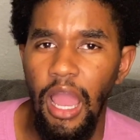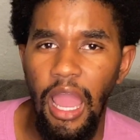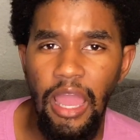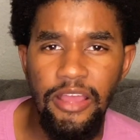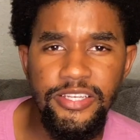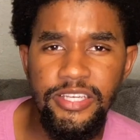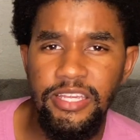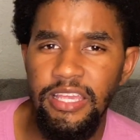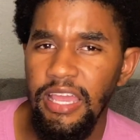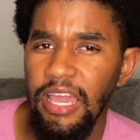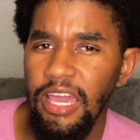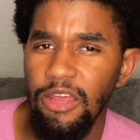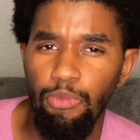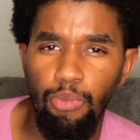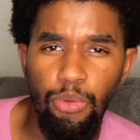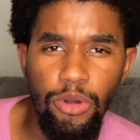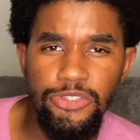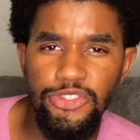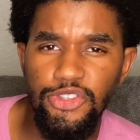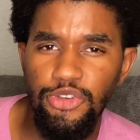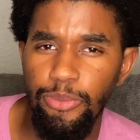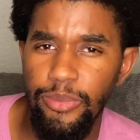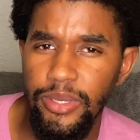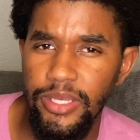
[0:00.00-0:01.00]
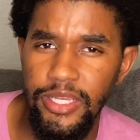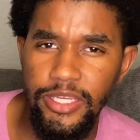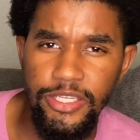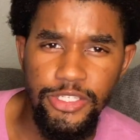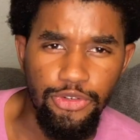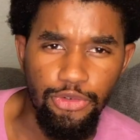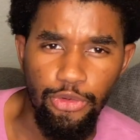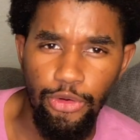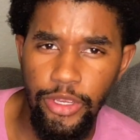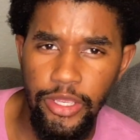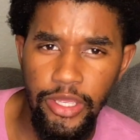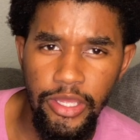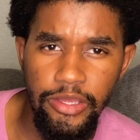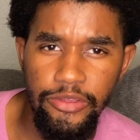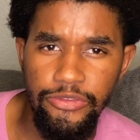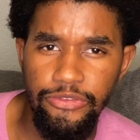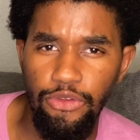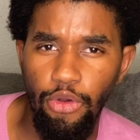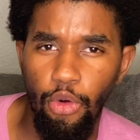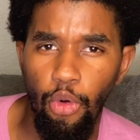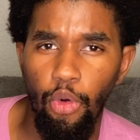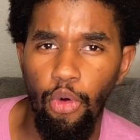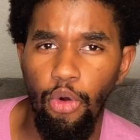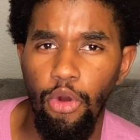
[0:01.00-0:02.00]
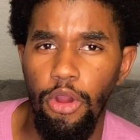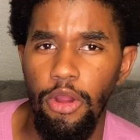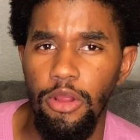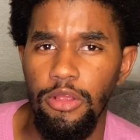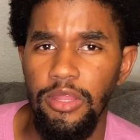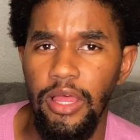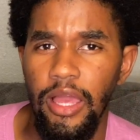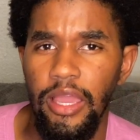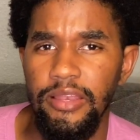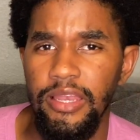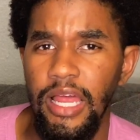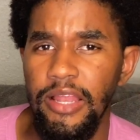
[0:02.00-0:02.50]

she had one too many drinks, or like,